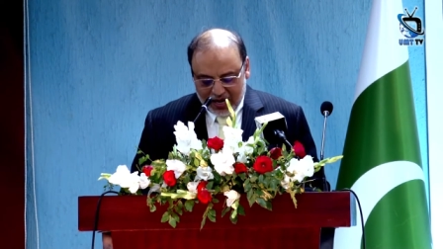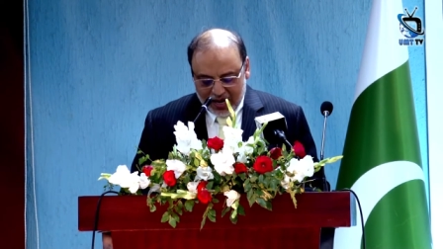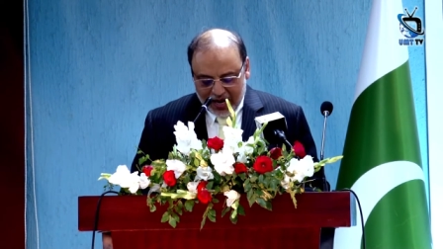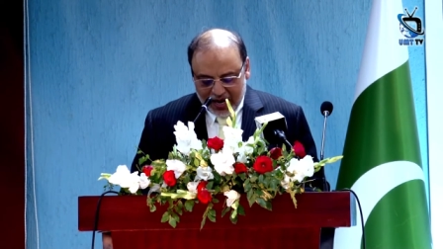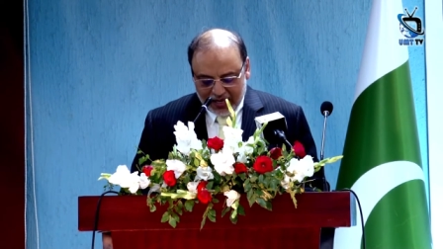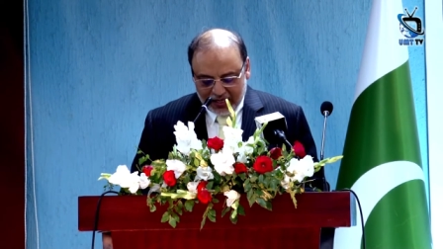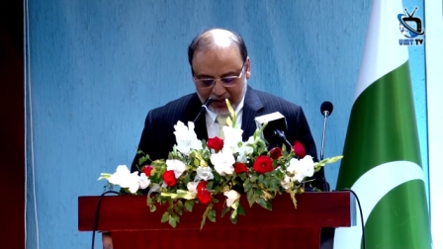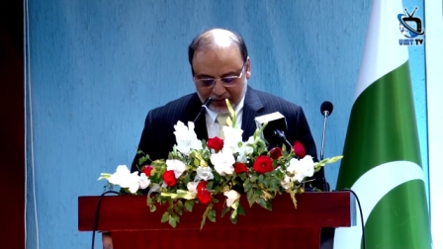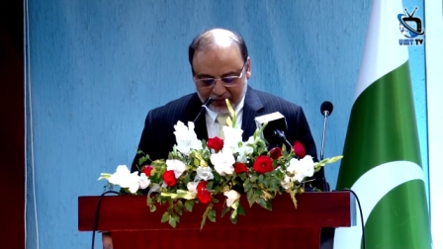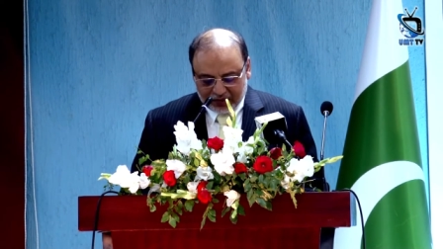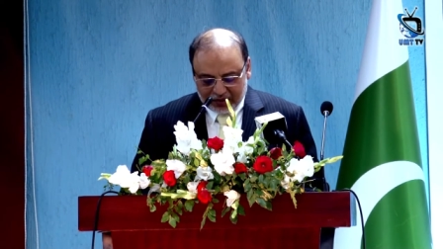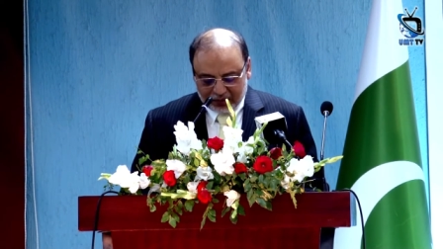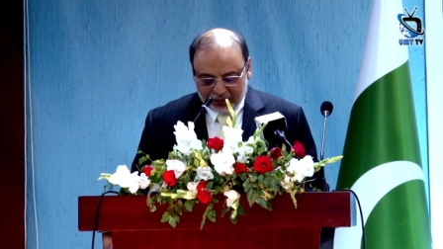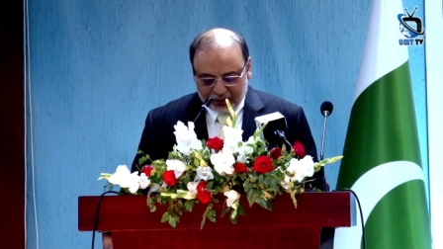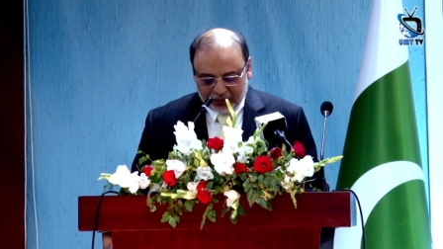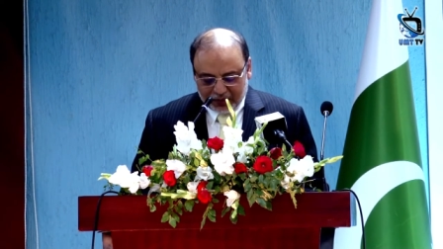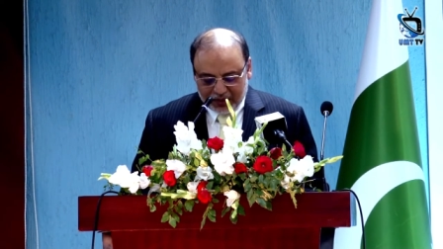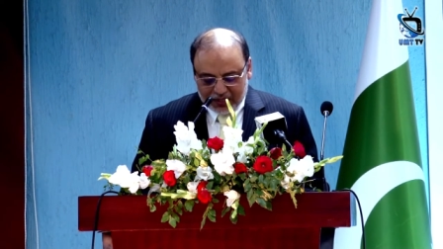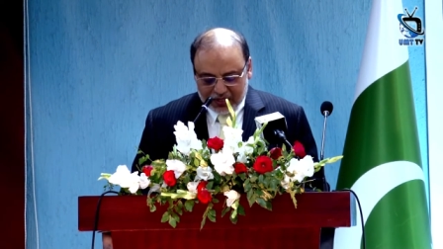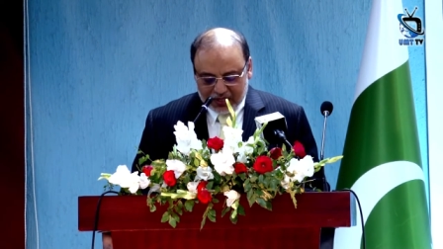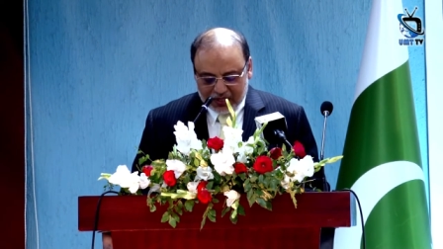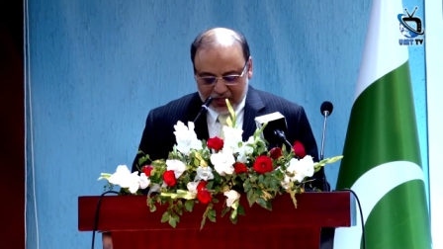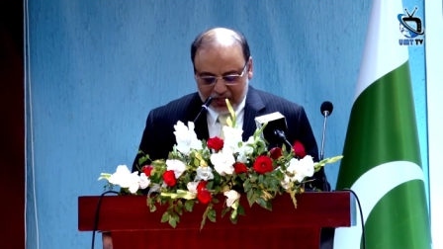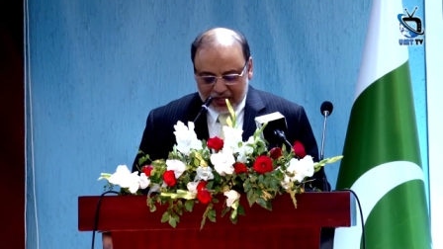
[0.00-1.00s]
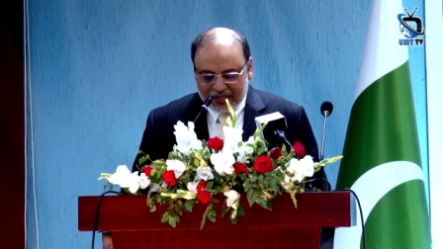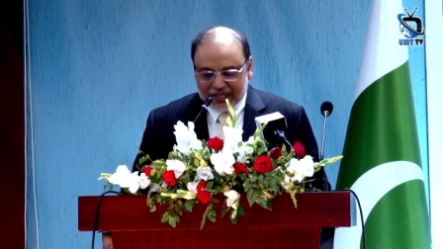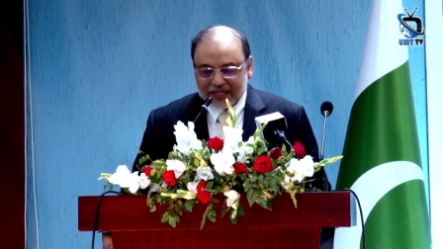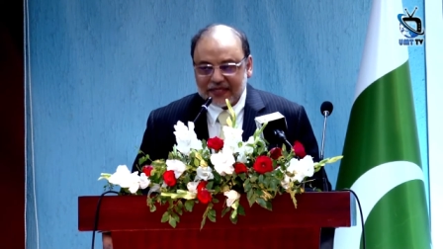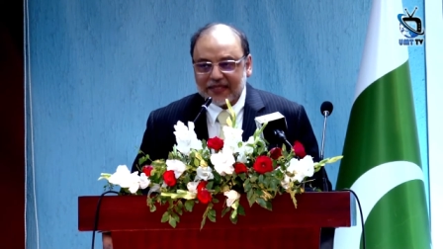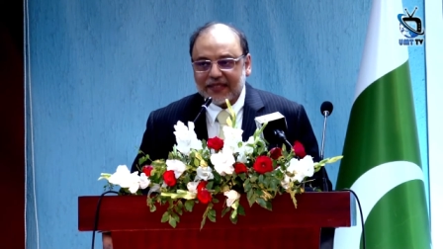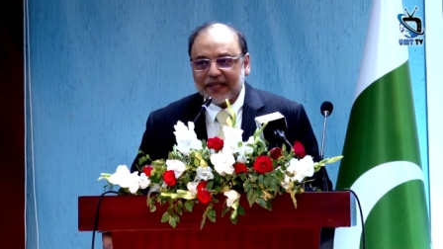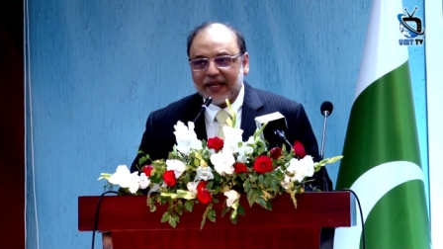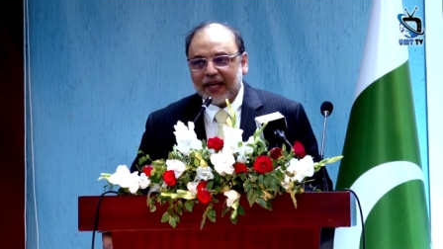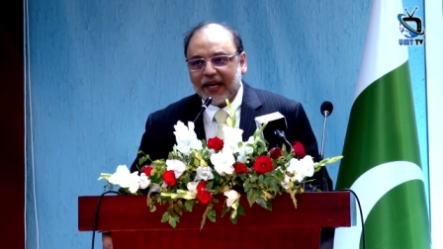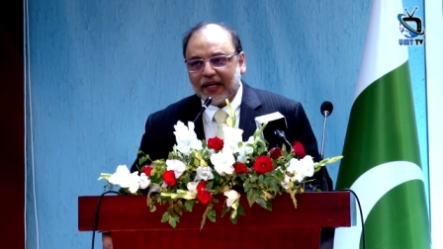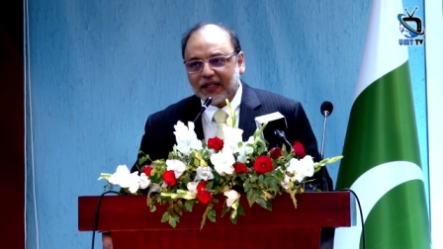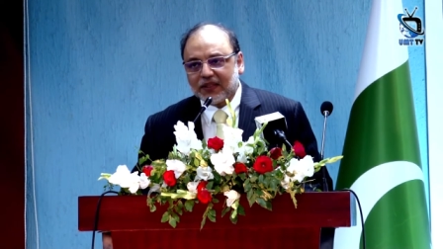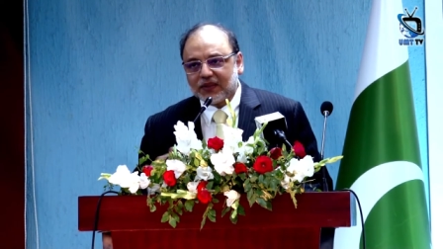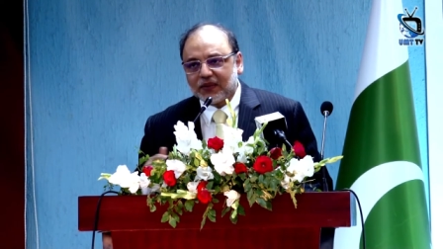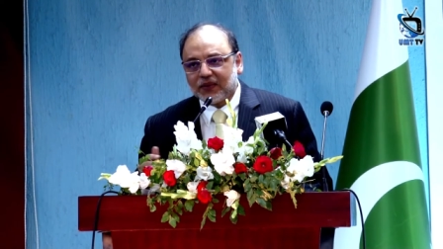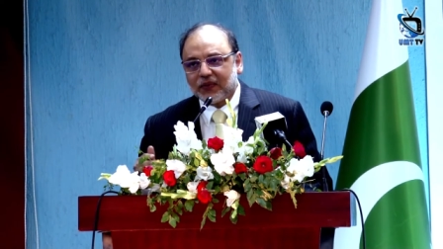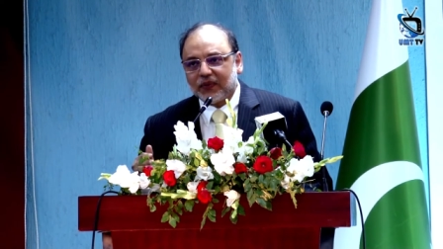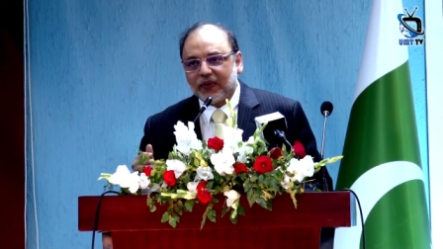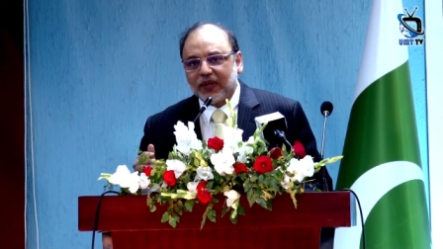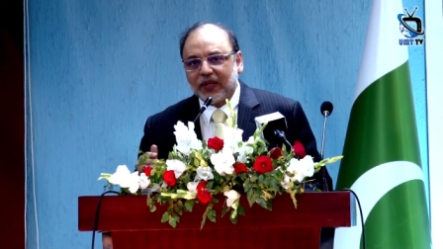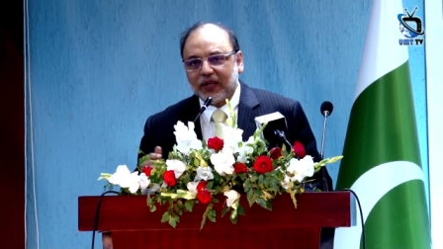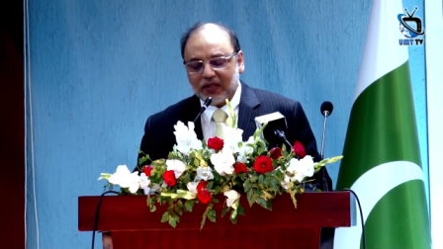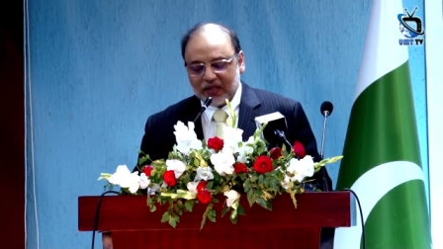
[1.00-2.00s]
and if the person is
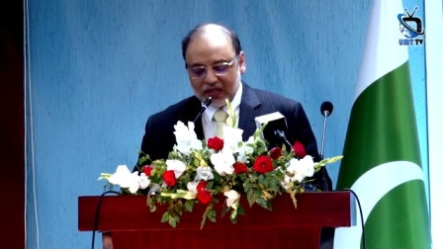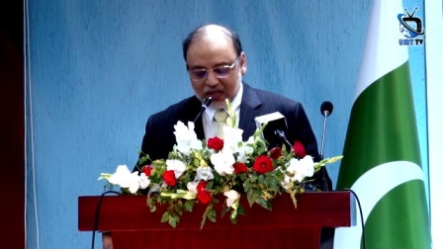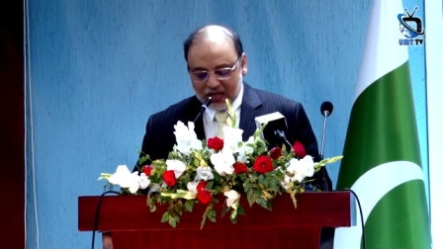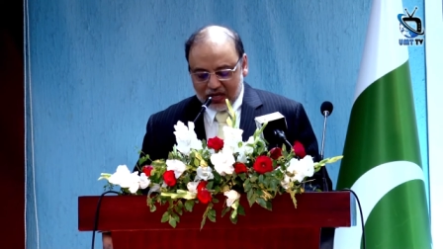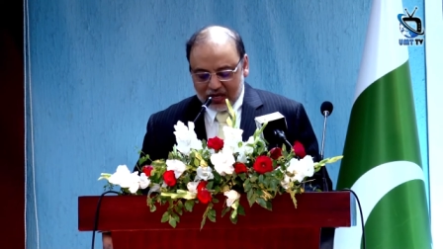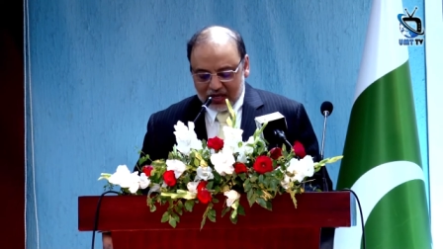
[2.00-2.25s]
astray,